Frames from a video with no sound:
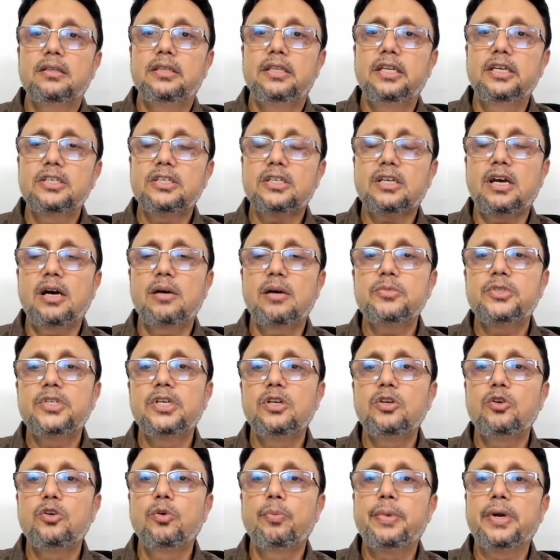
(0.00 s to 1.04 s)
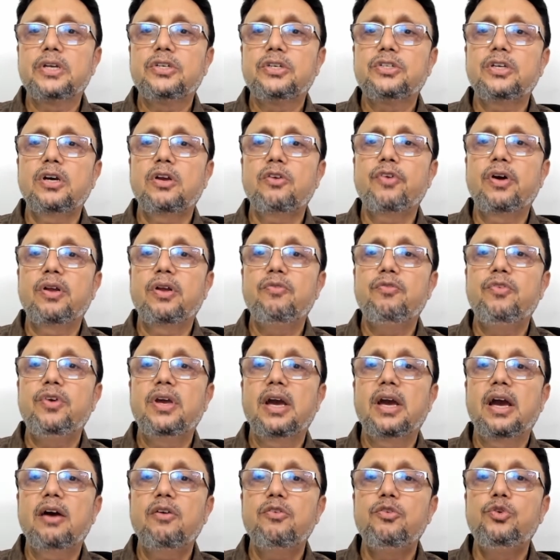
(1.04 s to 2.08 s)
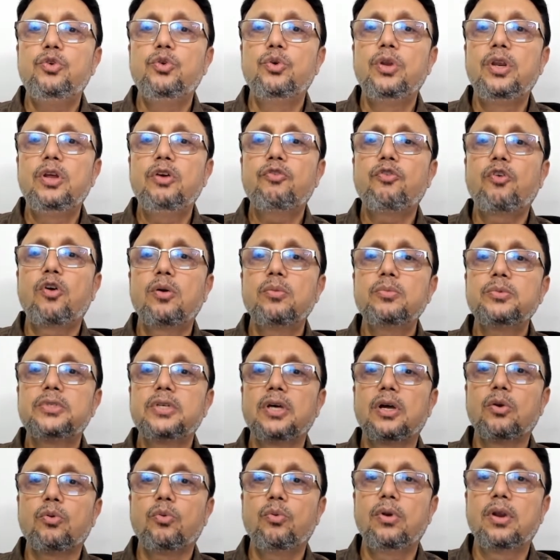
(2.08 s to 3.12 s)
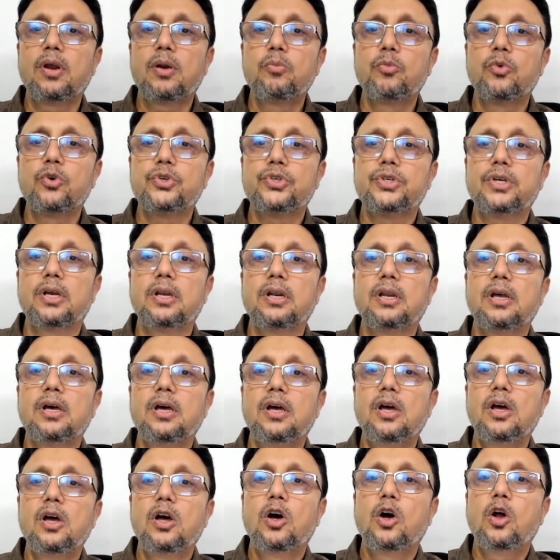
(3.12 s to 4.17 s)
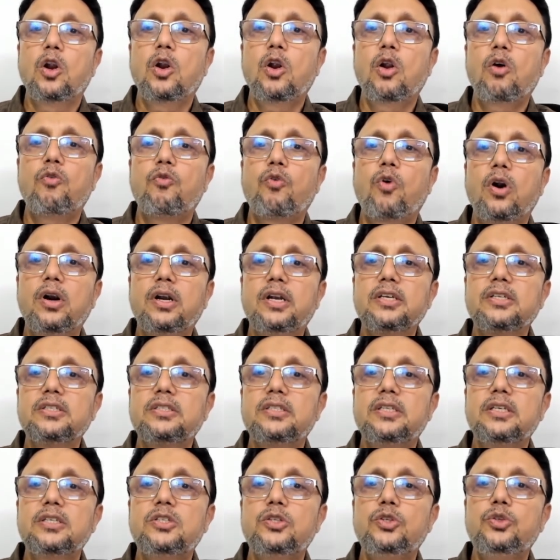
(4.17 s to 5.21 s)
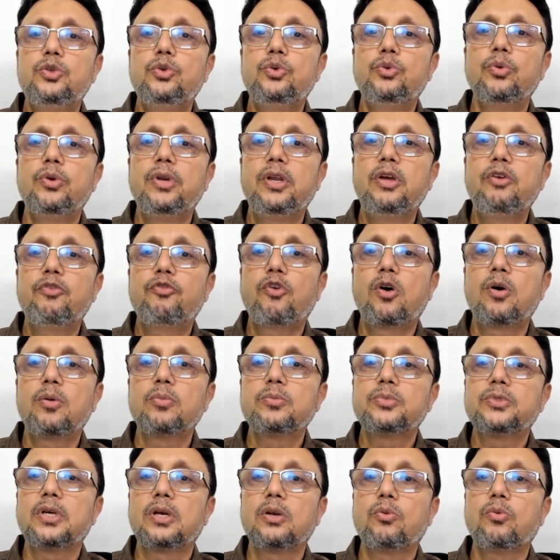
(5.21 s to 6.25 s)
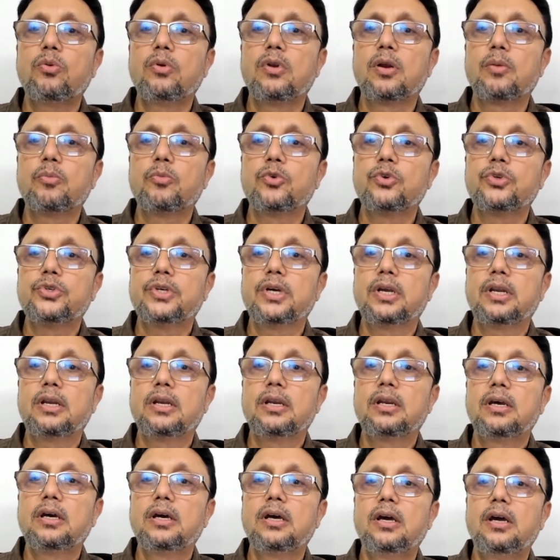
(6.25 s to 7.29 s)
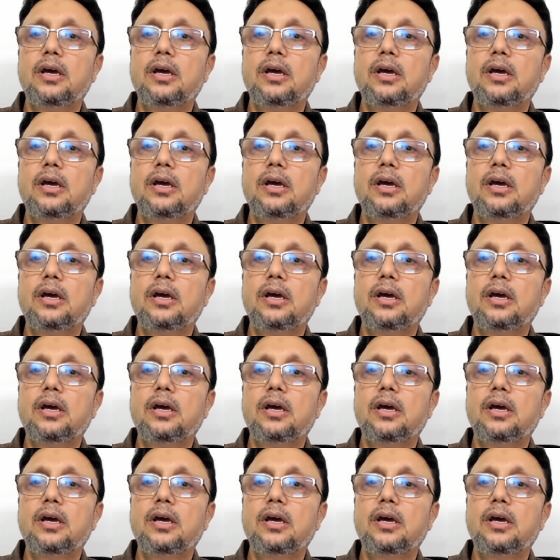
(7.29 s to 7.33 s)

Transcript: This comes into picture when we have uniform circular motion. Now, what is this uniform circular motion?